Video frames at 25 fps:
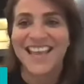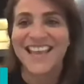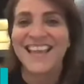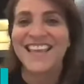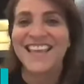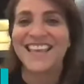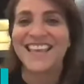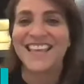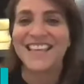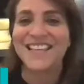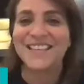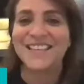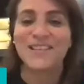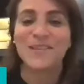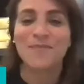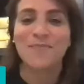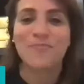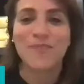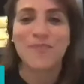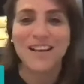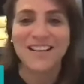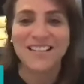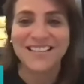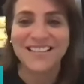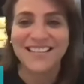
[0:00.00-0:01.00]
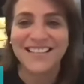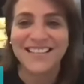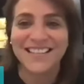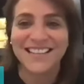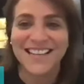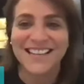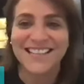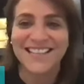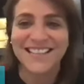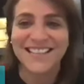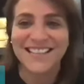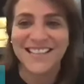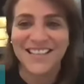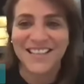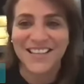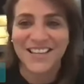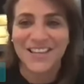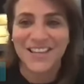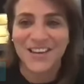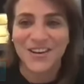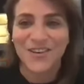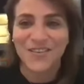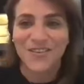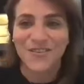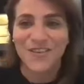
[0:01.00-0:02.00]
He is the president and
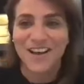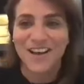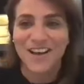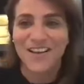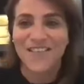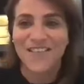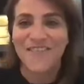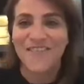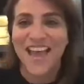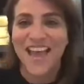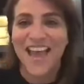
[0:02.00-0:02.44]
CEO of